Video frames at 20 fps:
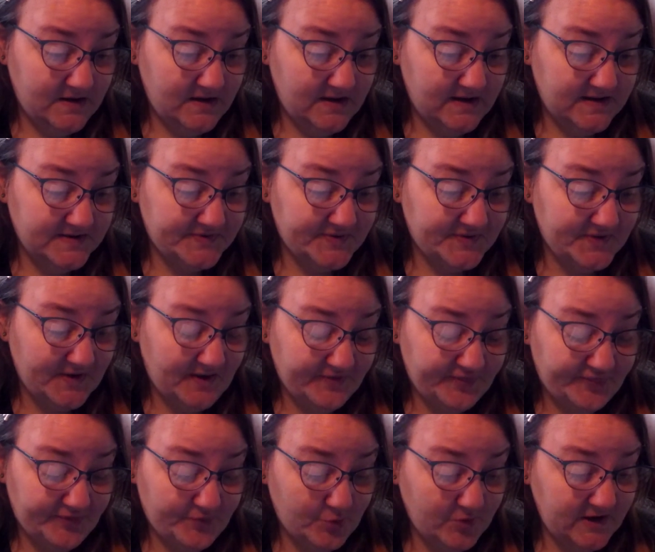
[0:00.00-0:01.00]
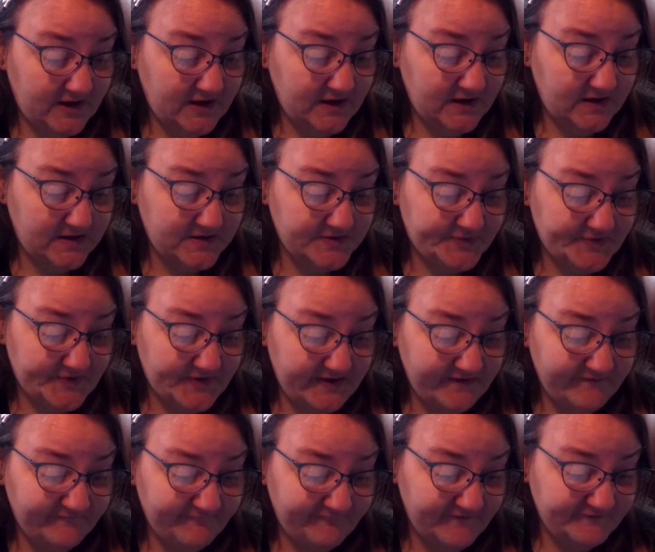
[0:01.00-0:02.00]
It's a 3 easy,
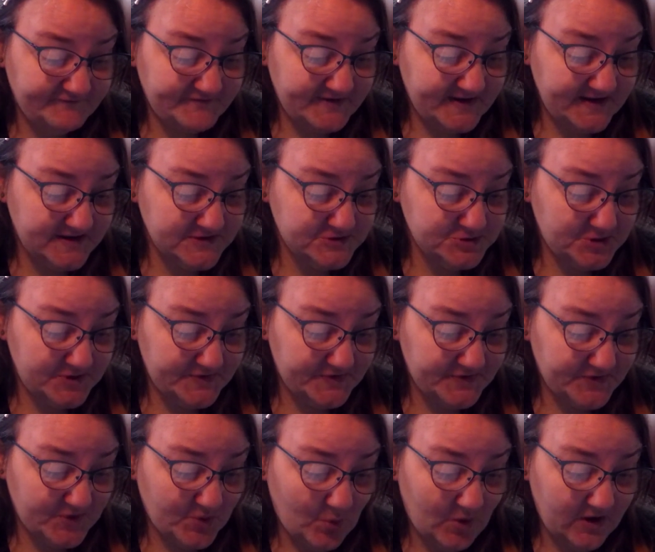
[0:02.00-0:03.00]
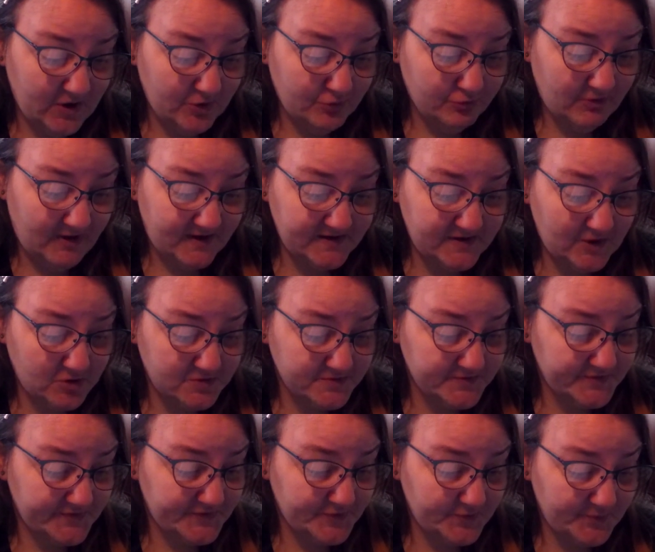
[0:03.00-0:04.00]
50 inches square, Red Heart
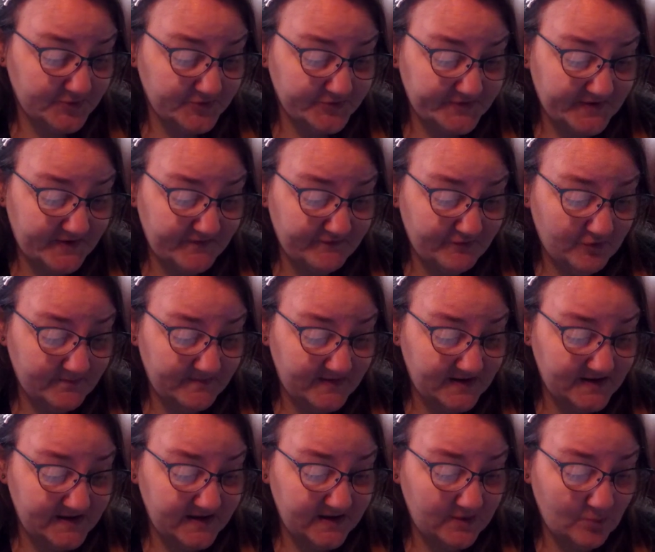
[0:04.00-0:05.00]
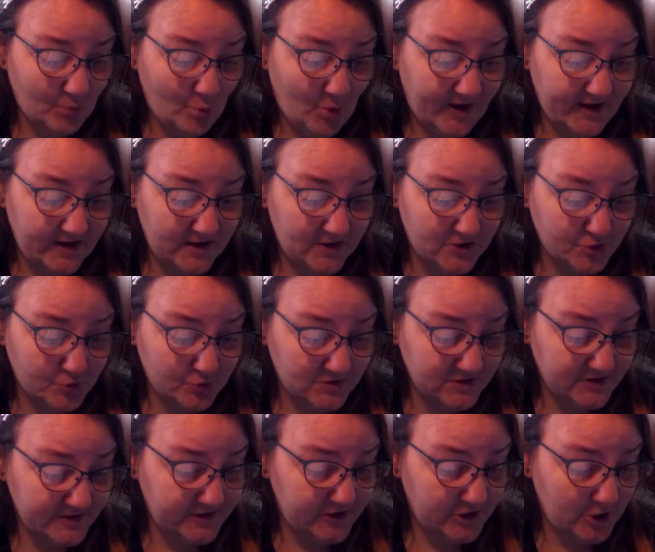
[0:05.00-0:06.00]
Super Saver medium weight
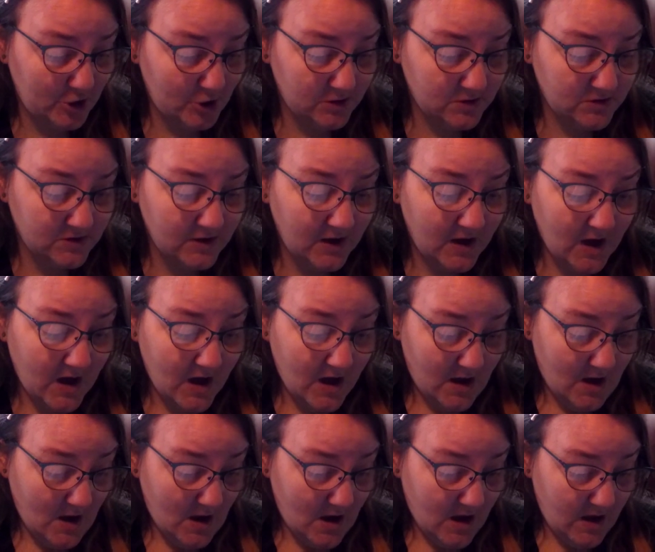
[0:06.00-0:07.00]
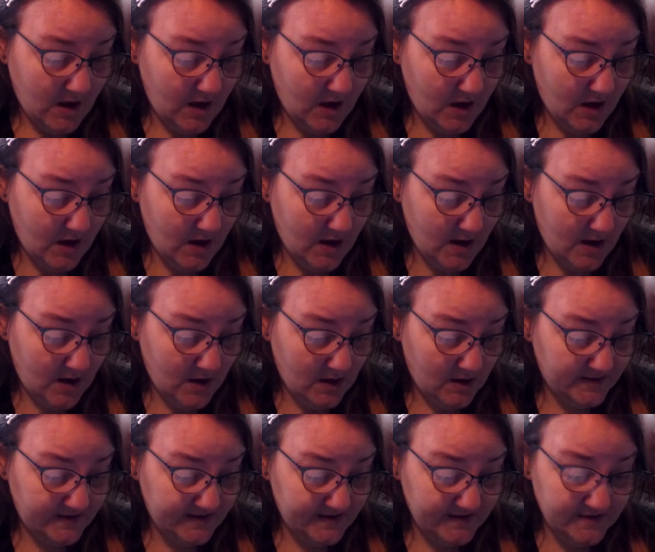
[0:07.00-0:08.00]
acrylic yarn,
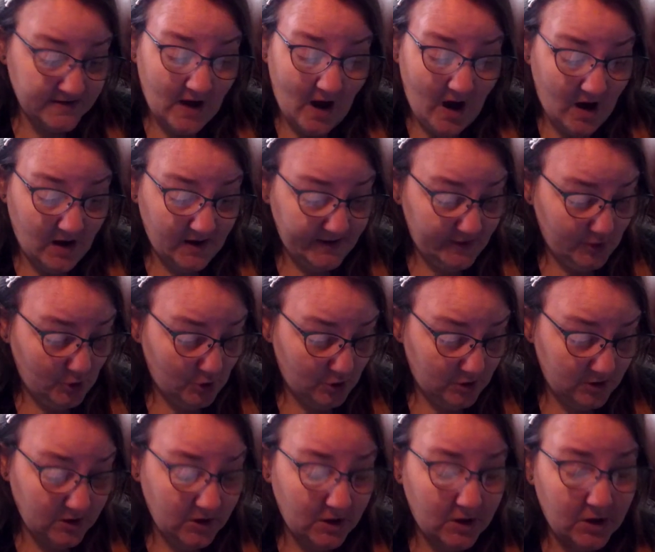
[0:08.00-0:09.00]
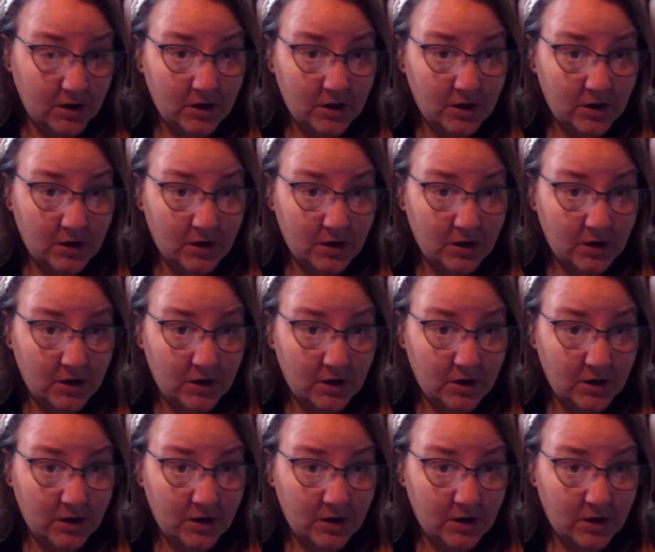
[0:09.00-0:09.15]
and an I hook.